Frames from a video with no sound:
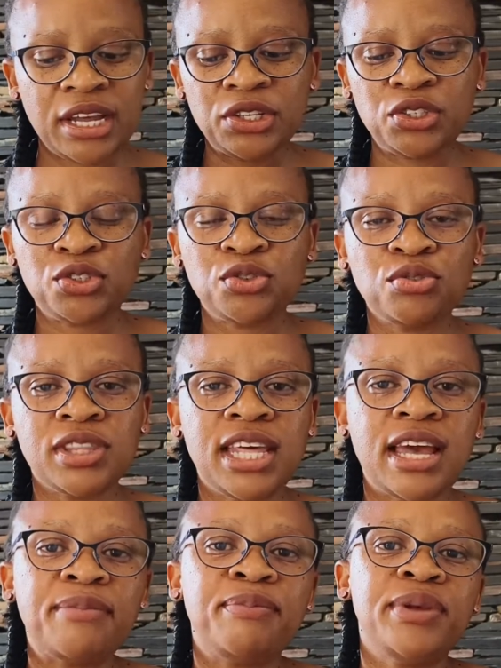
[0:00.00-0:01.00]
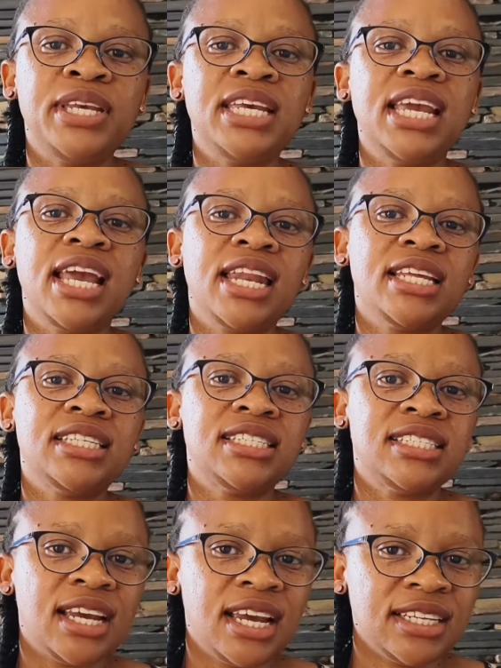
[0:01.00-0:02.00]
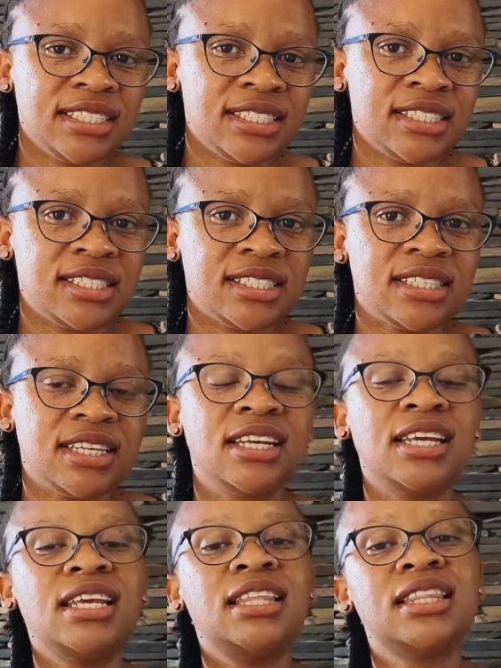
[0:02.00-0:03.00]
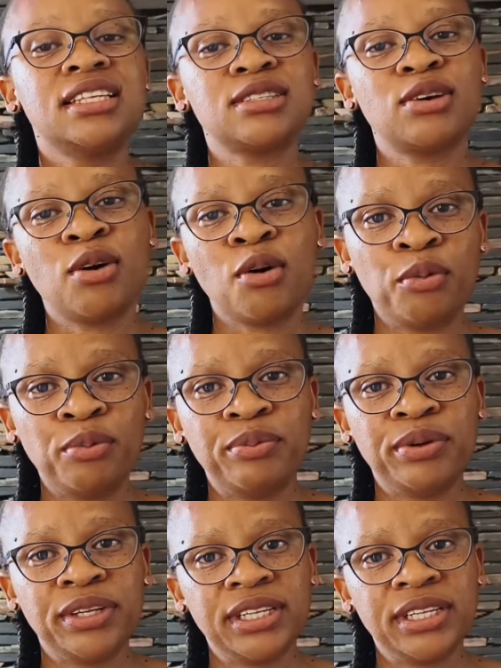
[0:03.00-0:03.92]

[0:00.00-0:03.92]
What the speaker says: should there be any changes in the scope,